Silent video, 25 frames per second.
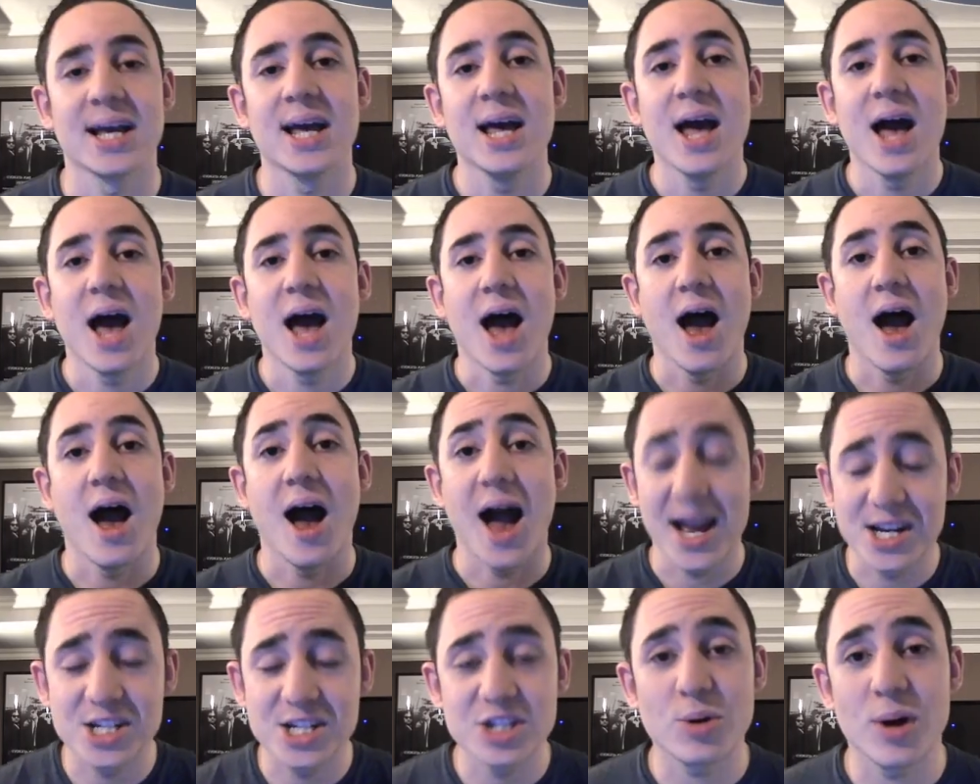I
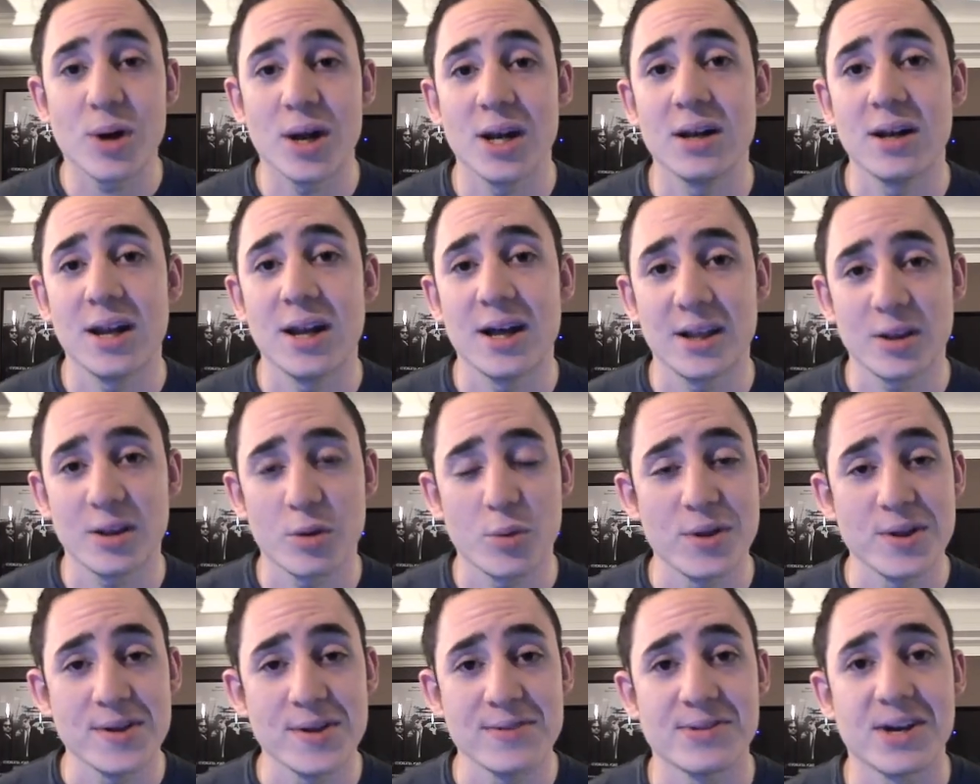actually quite like the way
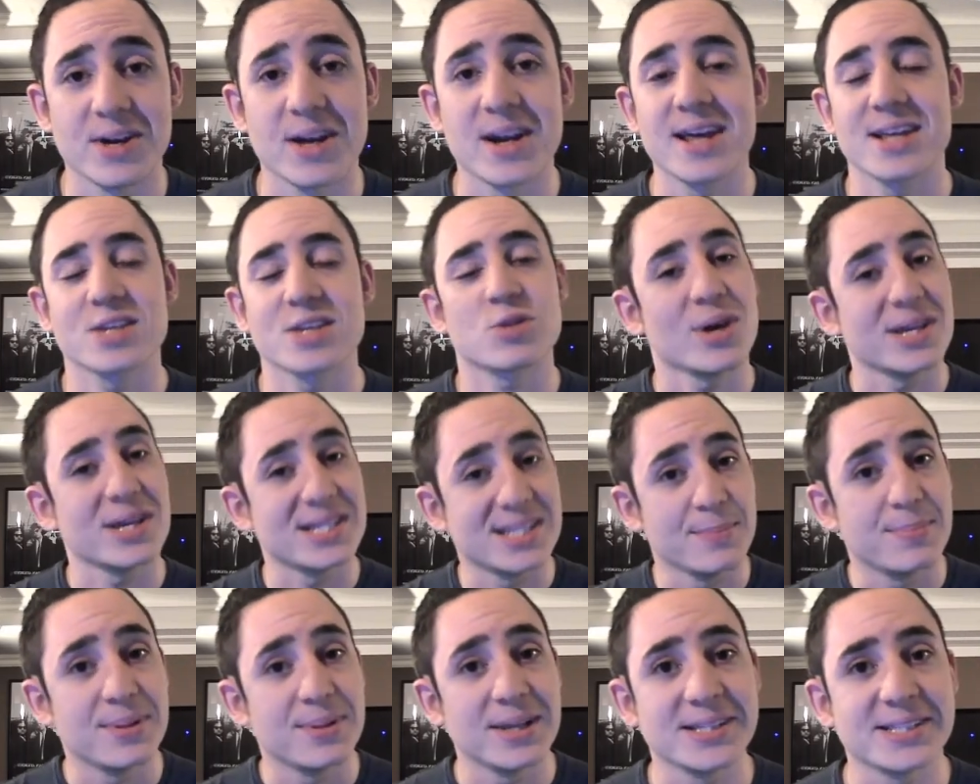they've done it. It's quite a
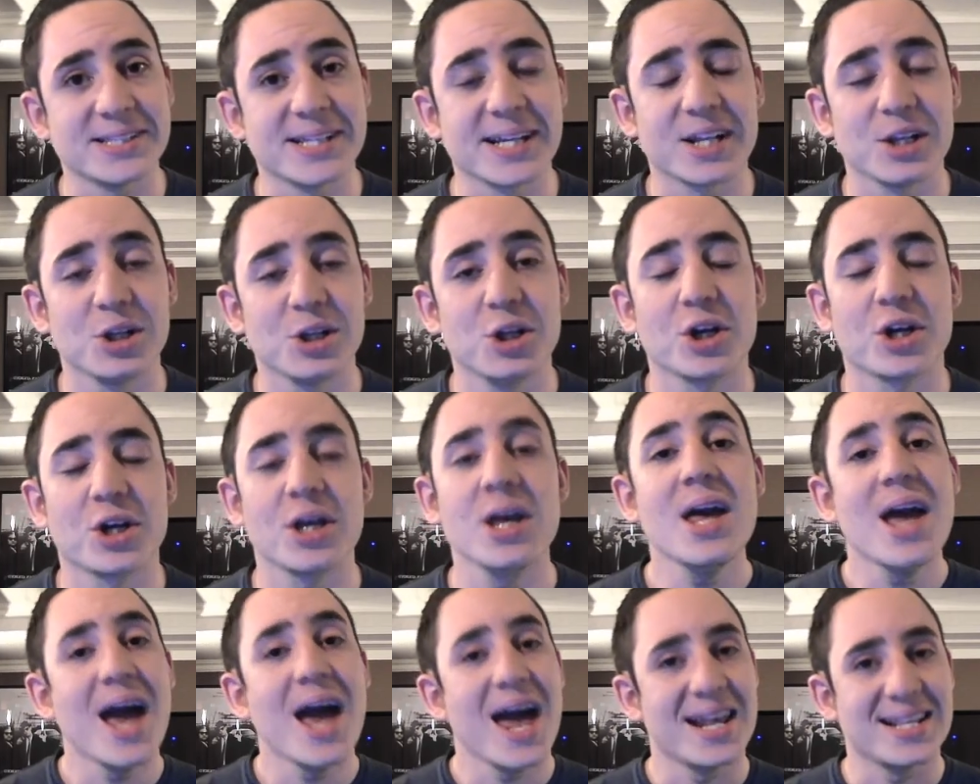simplistic look,
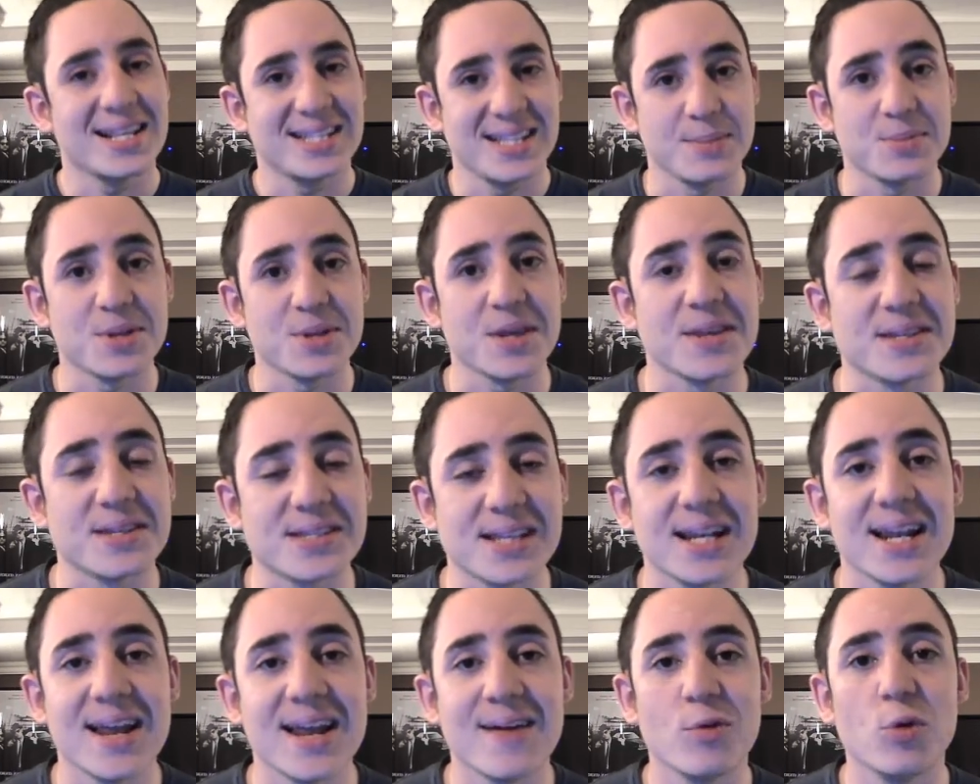and it seems like there's a
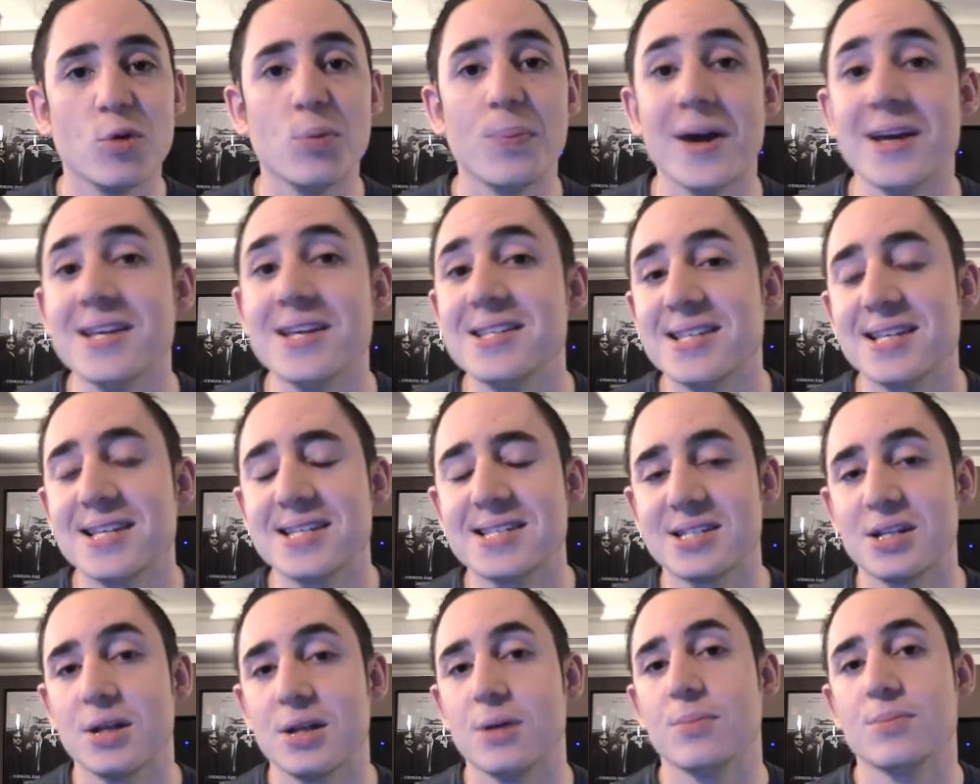level-based
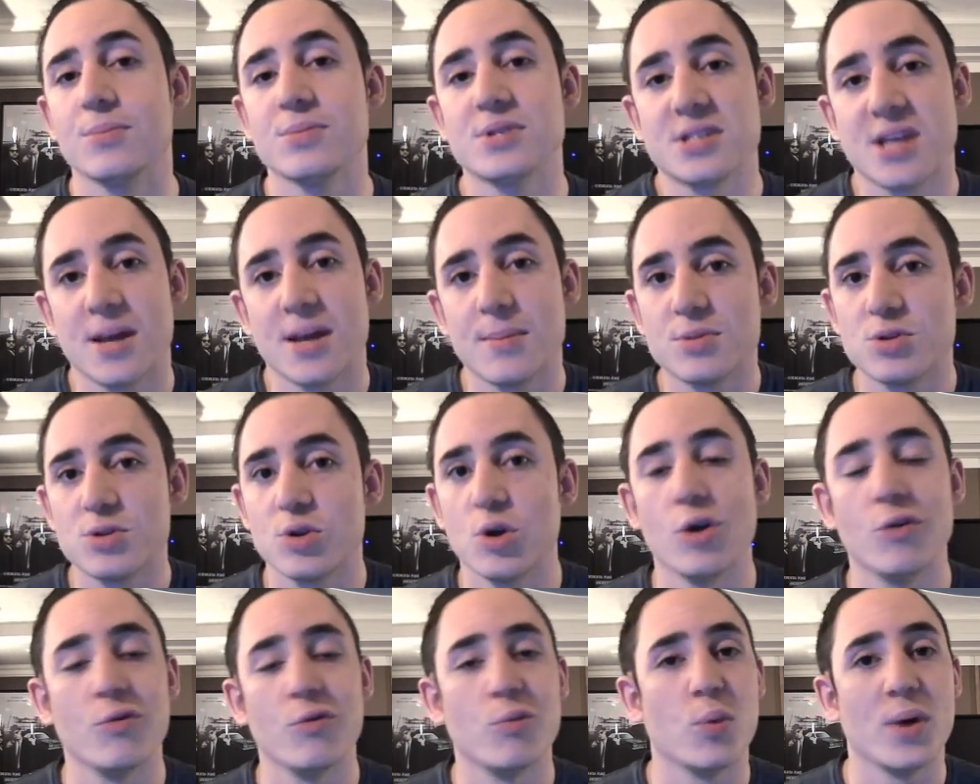system, some
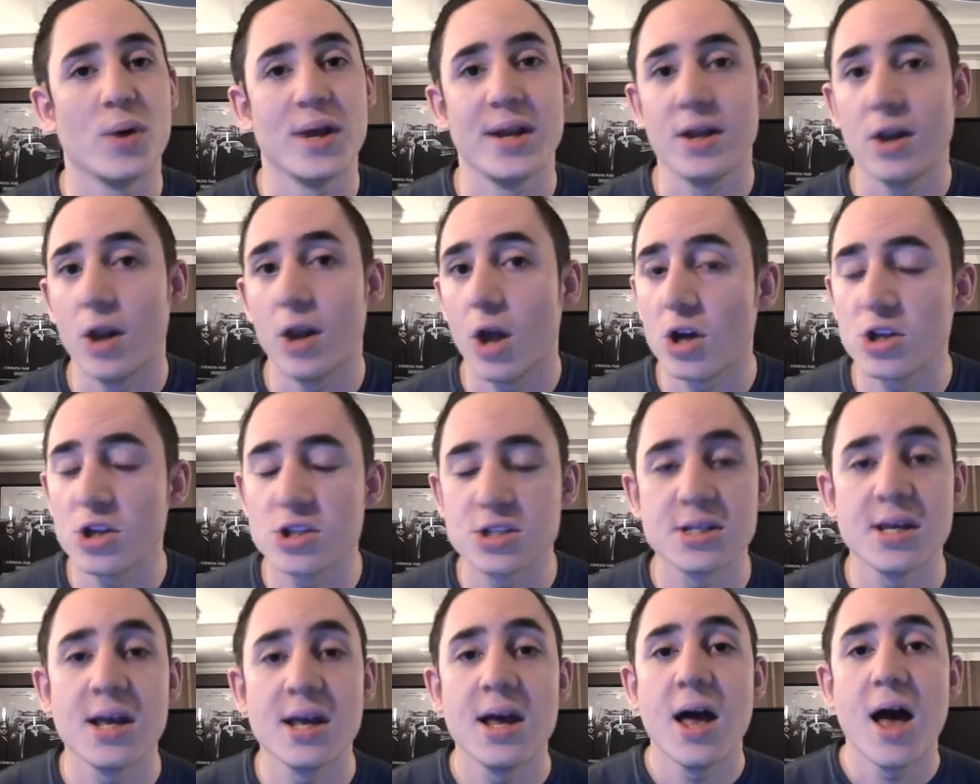sort of win-loss,
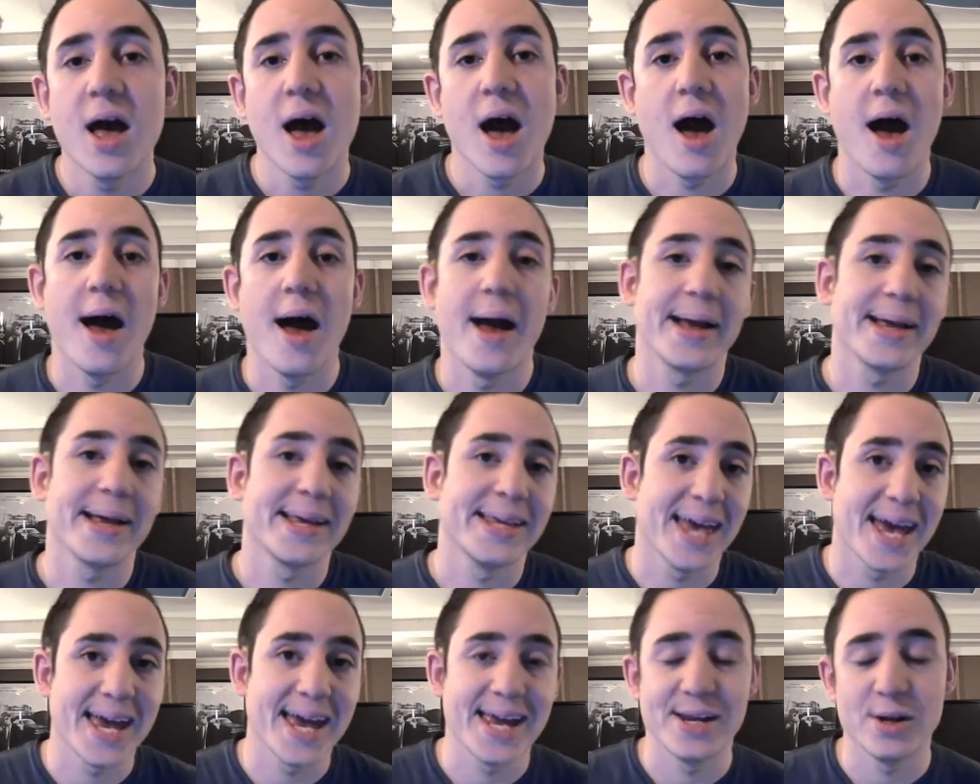
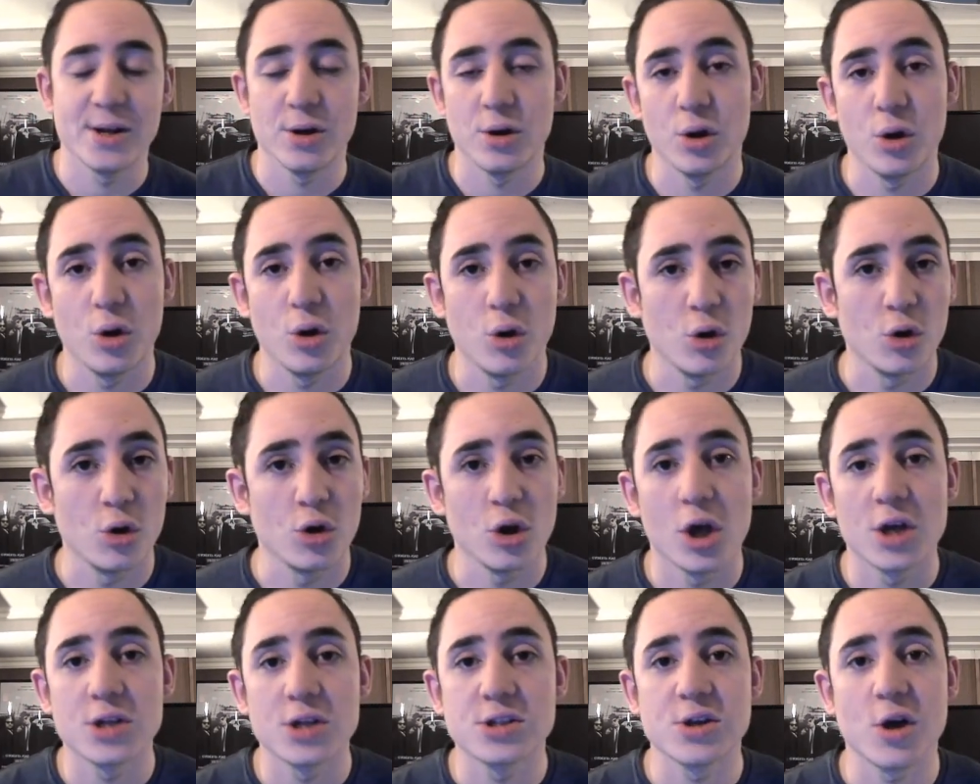gain or
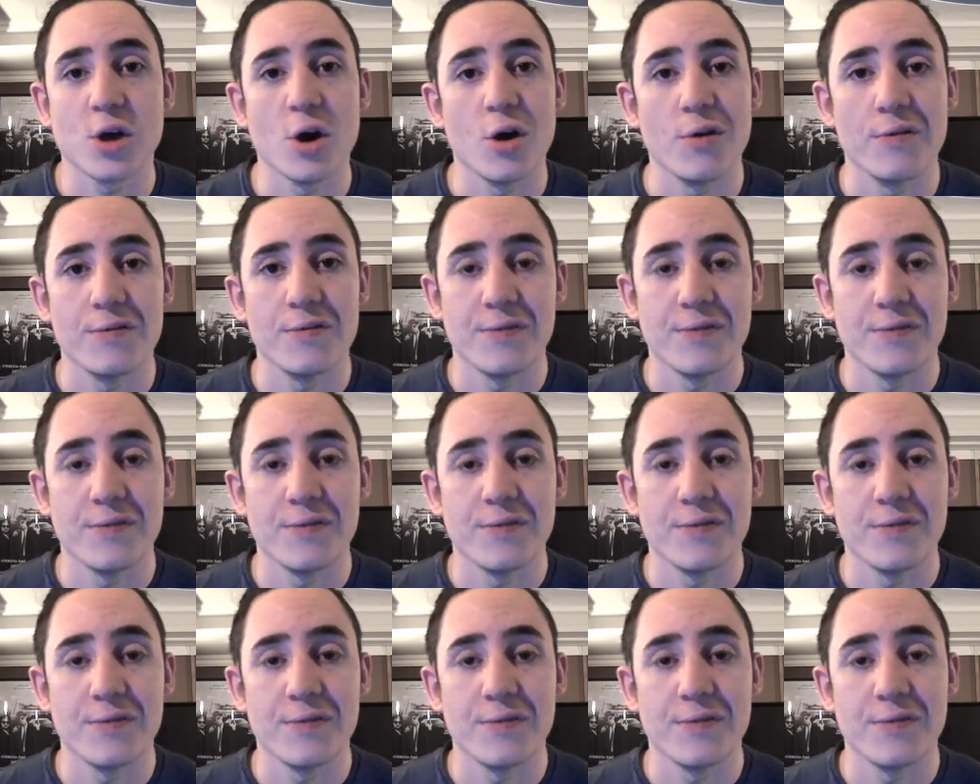loss of